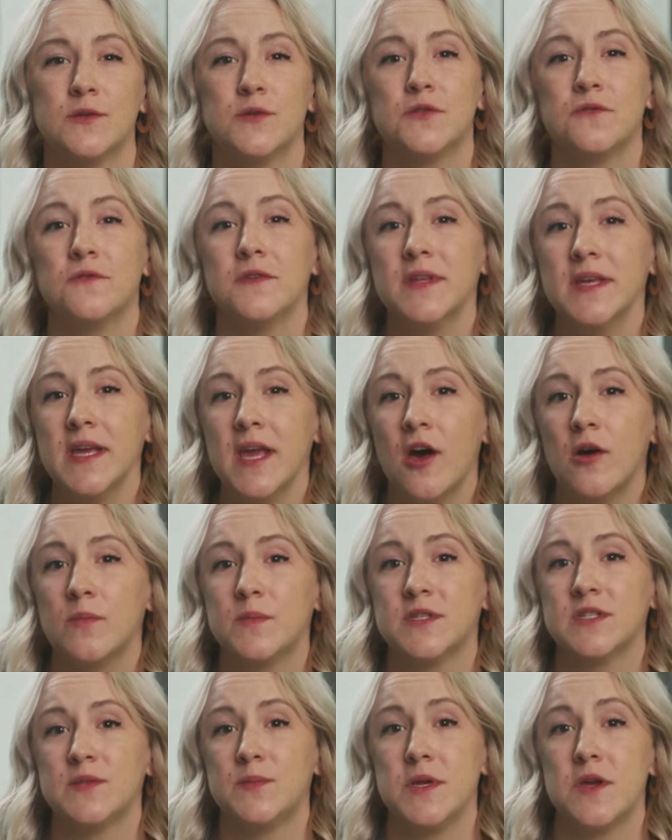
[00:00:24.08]
so it's really
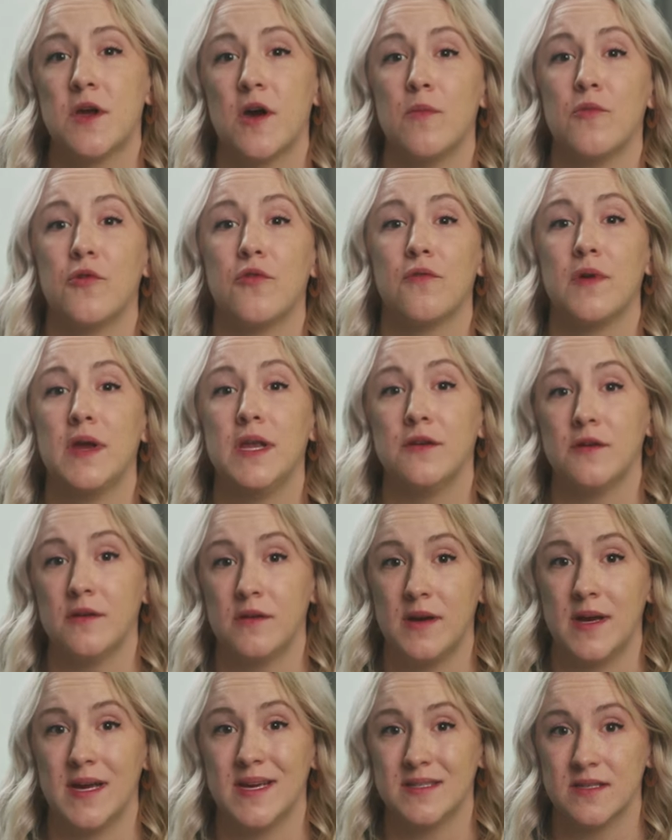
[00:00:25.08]
helped us become
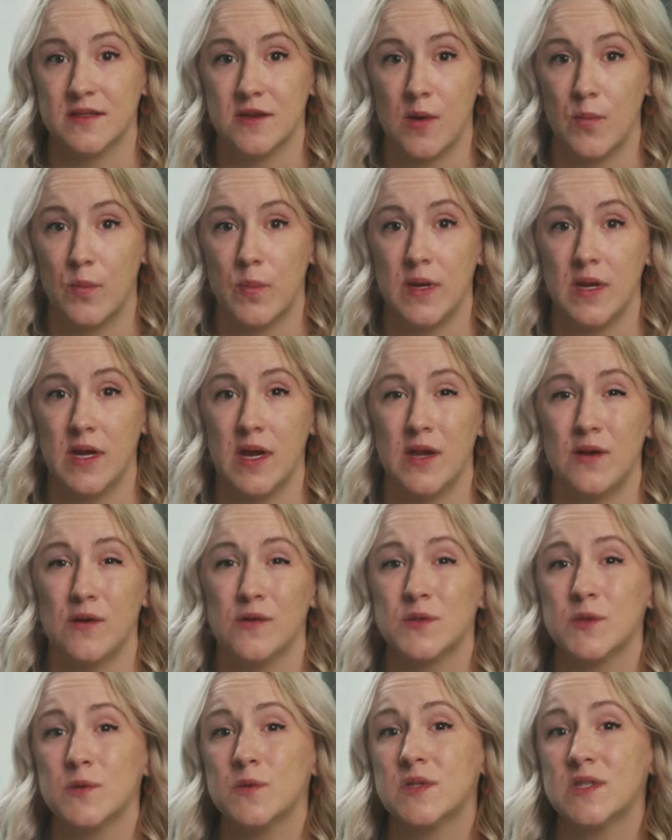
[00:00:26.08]
greener as a company and
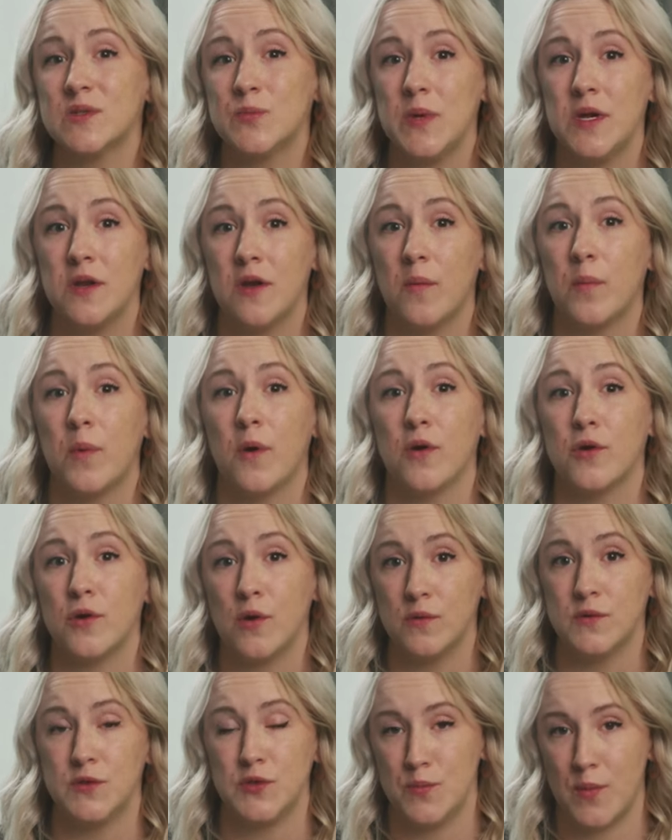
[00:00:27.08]
also speed up our
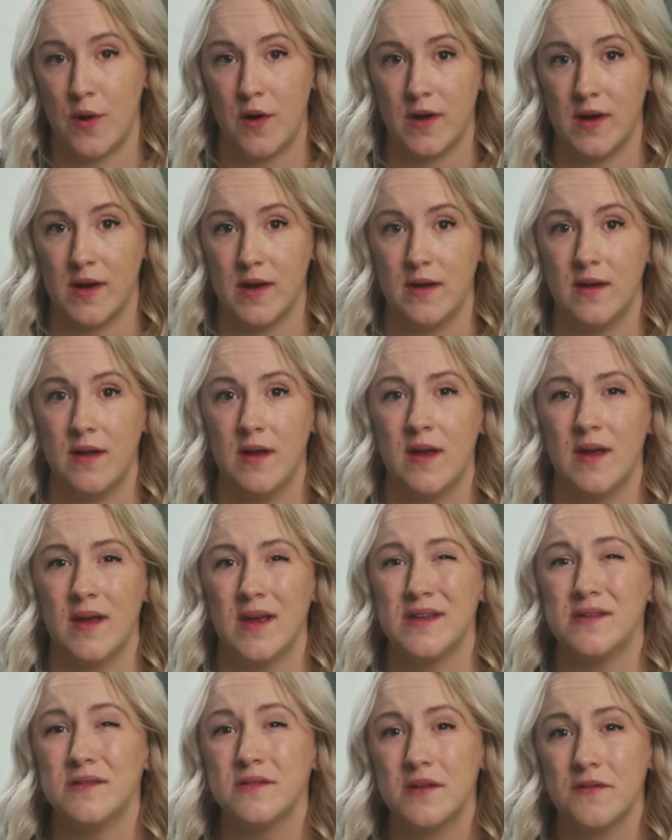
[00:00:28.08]
go to market
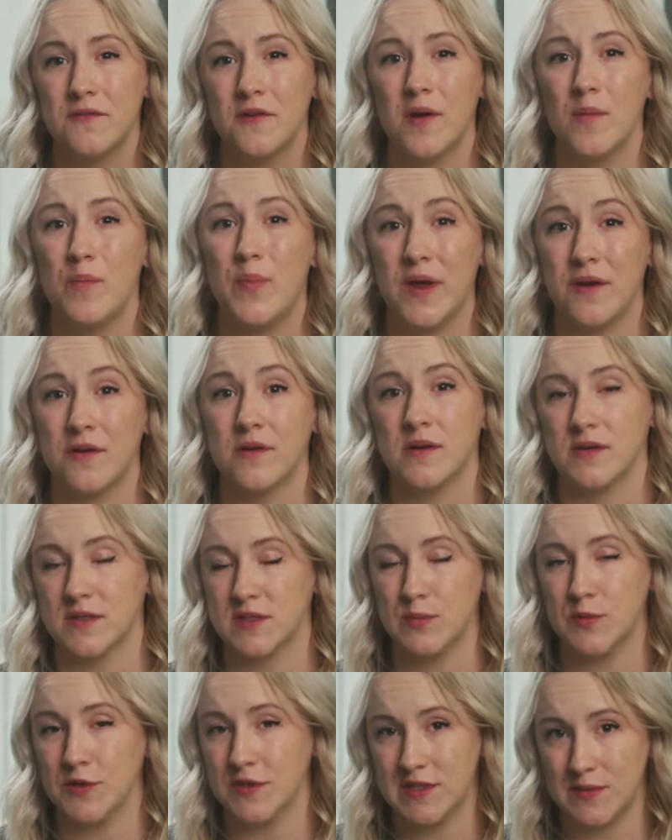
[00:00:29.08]
and deliver a better
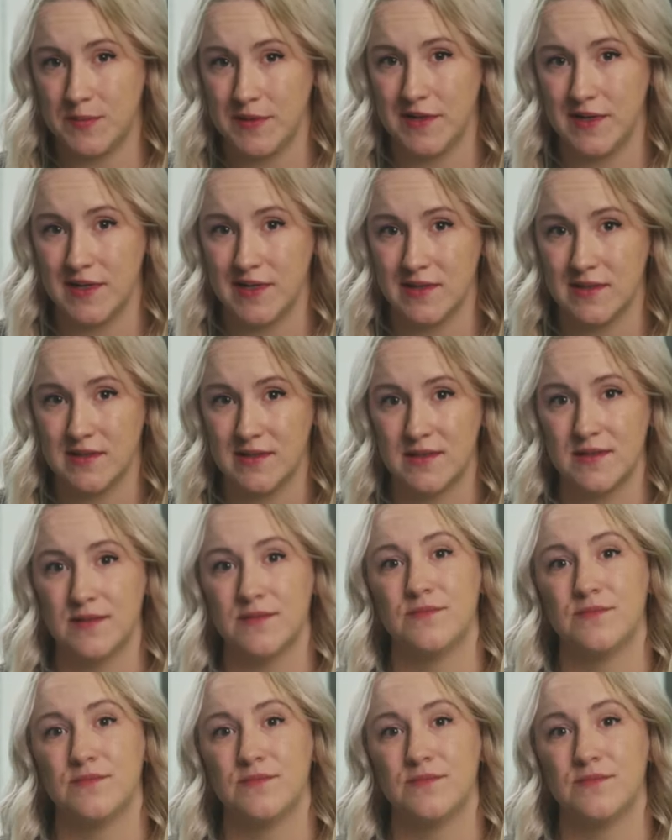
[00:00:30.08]
customer experience.